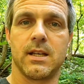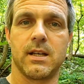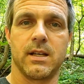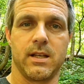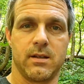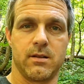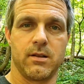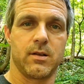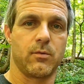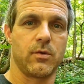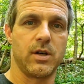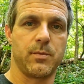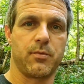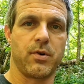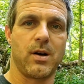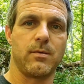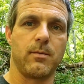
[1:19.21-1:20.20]
You know the word
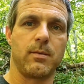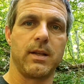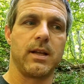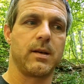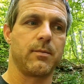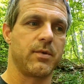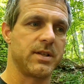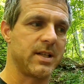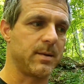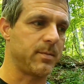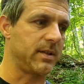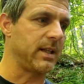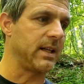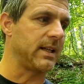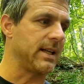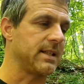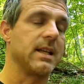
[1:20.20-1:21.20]
probably,
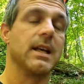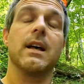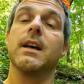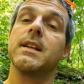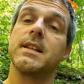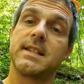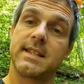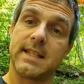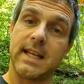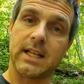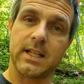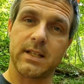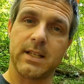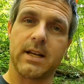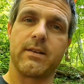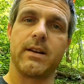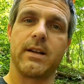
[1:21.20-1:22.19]
precipitate, as
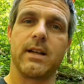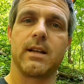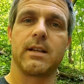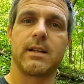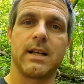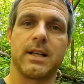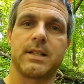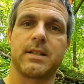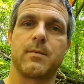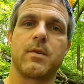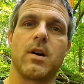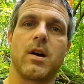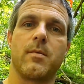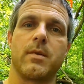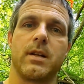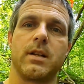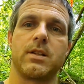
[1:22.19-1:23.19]
secondary calcium
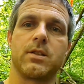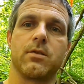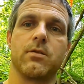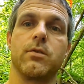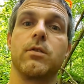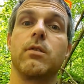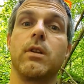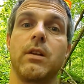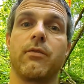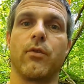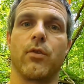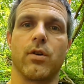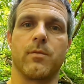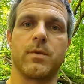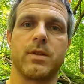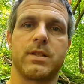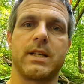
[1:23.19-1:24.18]
carbonate, so newly
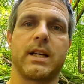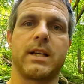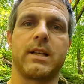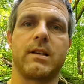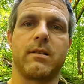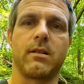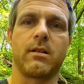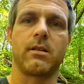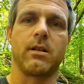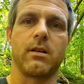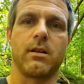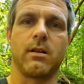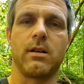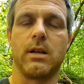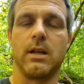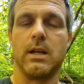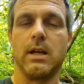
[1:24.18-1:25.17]
formed secondary
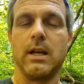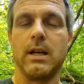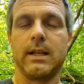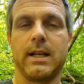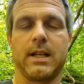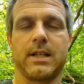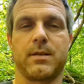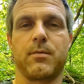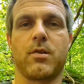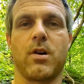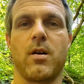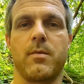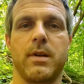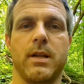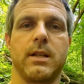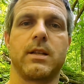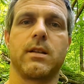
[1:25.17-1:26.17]
calcium
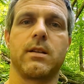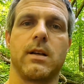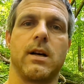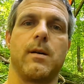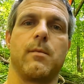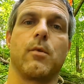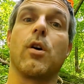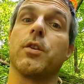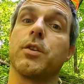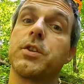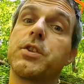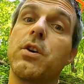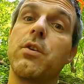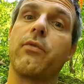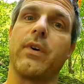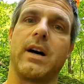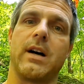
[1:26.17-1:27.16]
carbonate, called
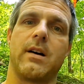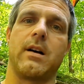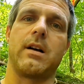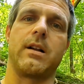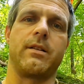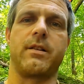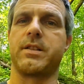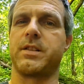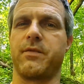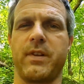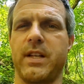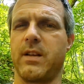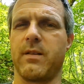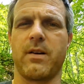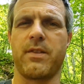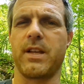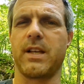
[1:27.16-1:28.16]
tufa. There's a
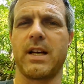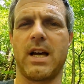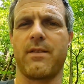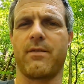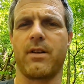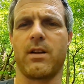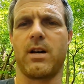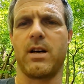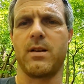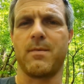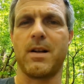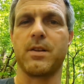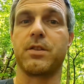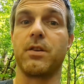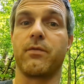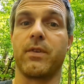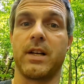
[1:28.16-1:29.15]
video I think I have online about
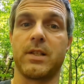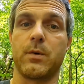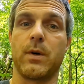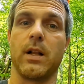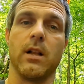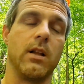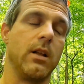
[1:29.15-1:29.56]
tufa as well.